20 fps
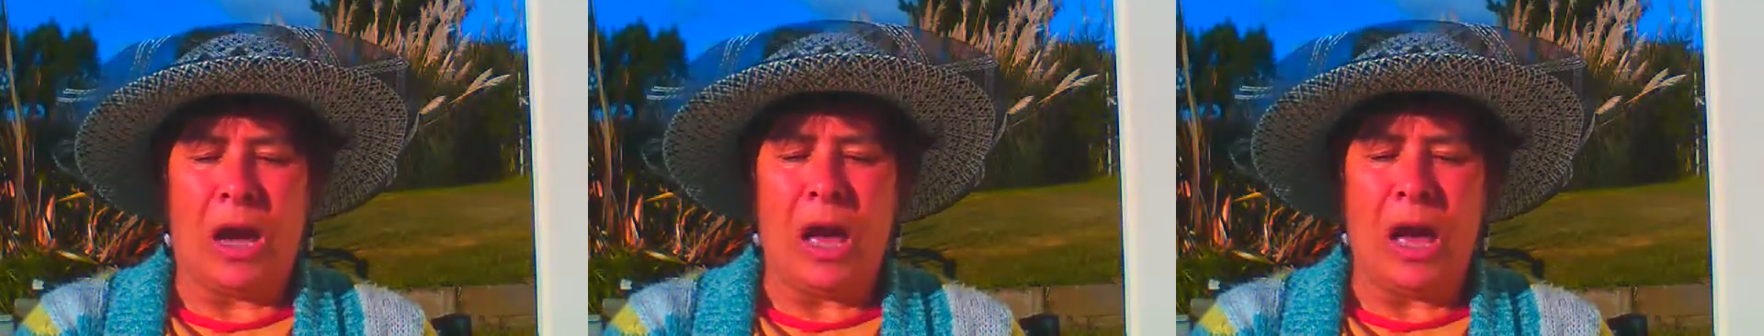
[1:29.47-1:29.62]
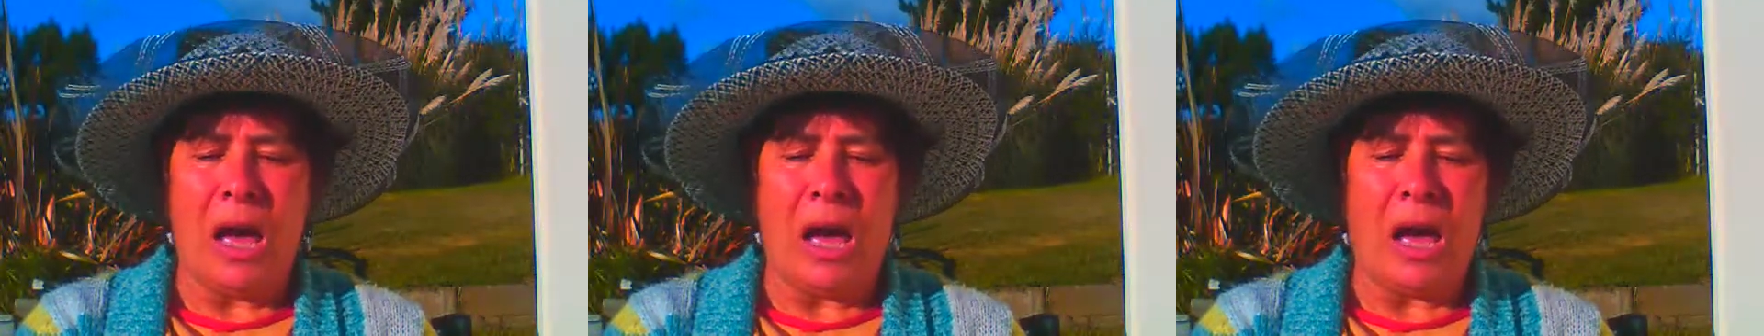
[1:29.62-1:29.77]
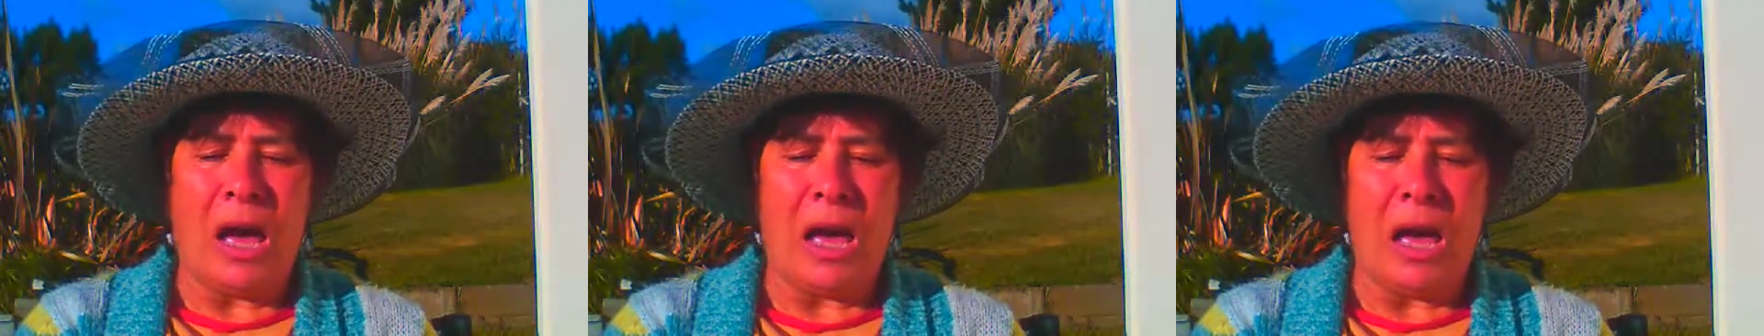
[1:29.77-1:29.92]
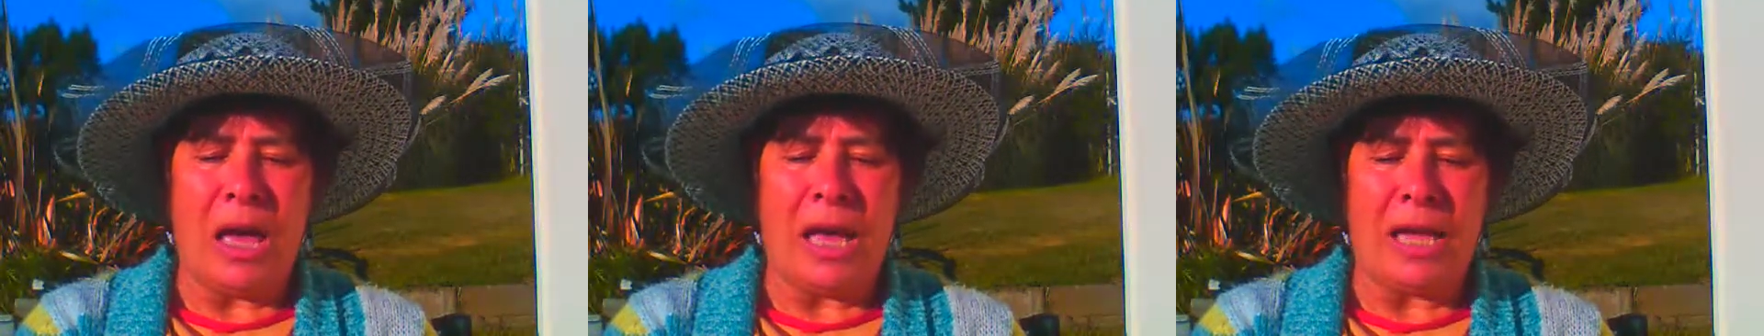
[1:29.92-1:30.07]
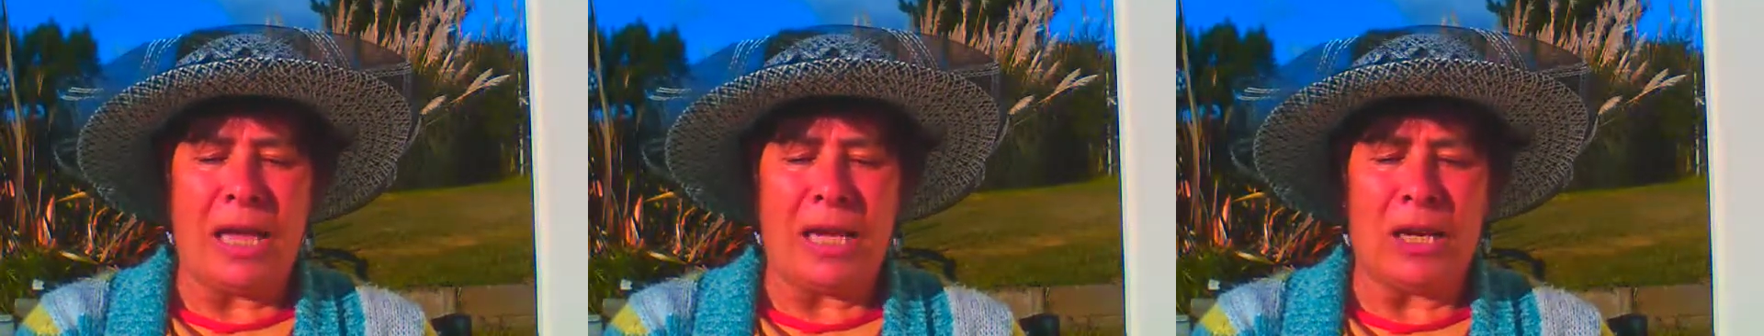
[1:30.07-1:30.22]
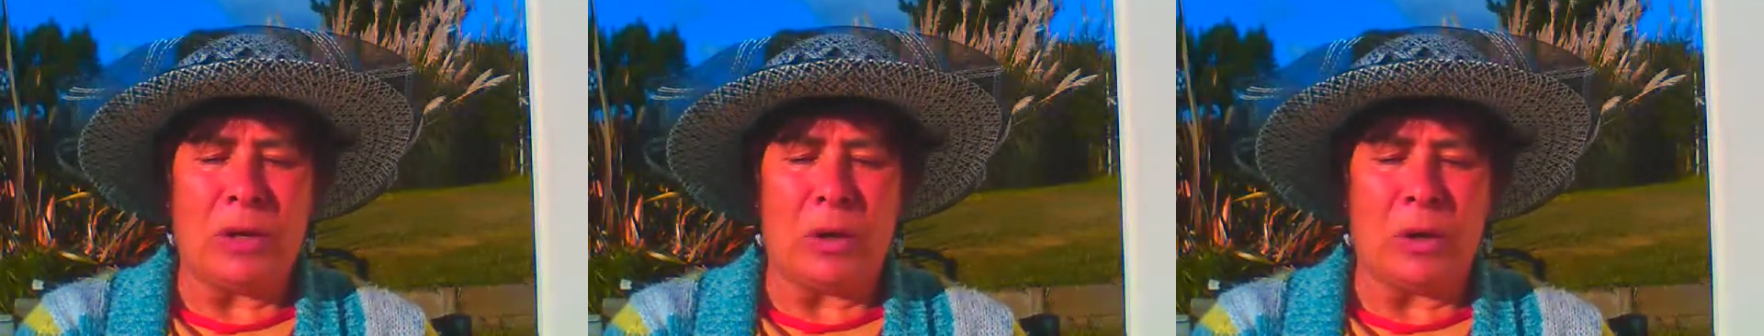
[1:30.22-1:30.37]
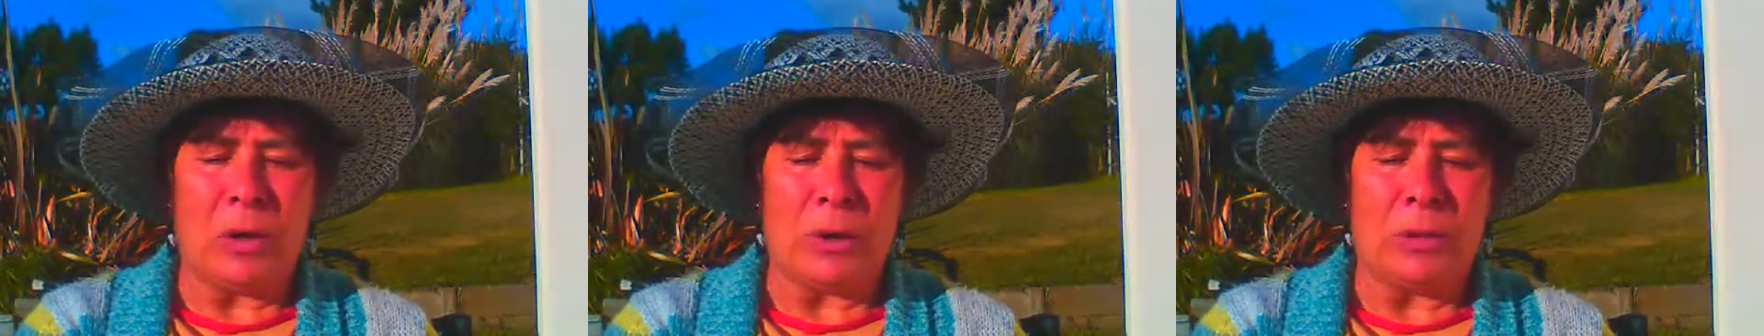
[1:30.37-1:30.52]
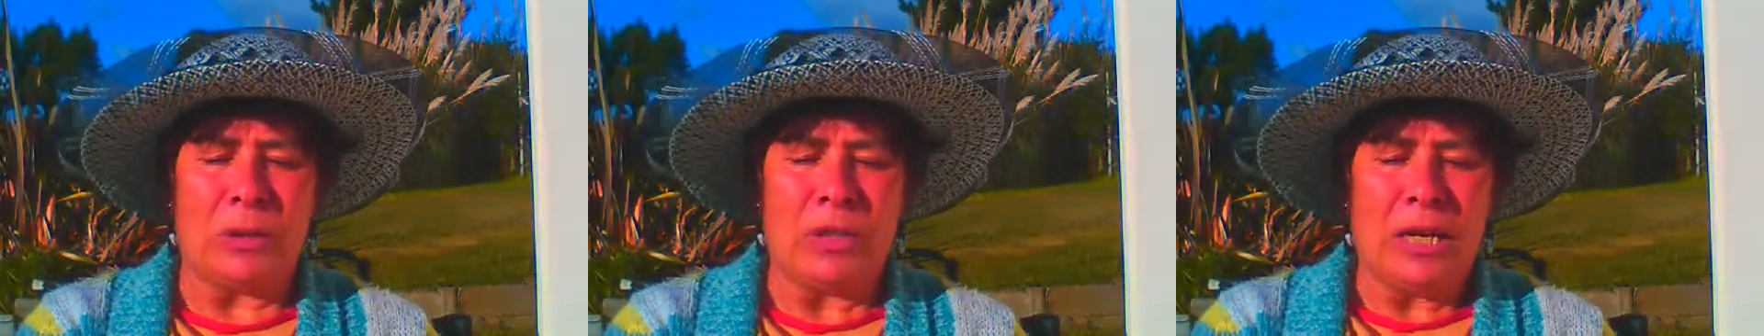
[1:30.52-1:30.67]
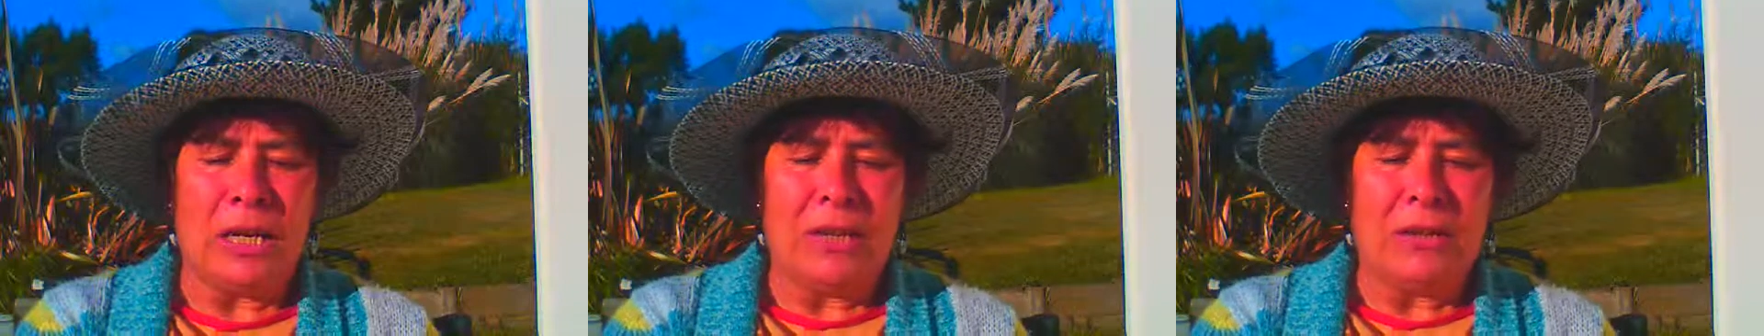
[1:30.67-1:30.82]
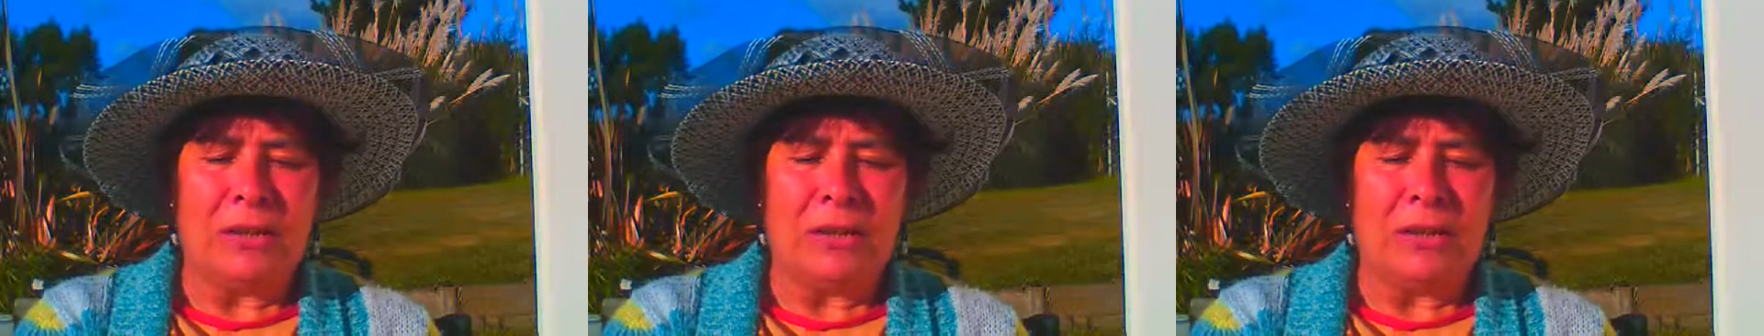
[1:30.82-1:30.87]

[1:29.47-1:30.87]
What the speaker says: "Hi," he called.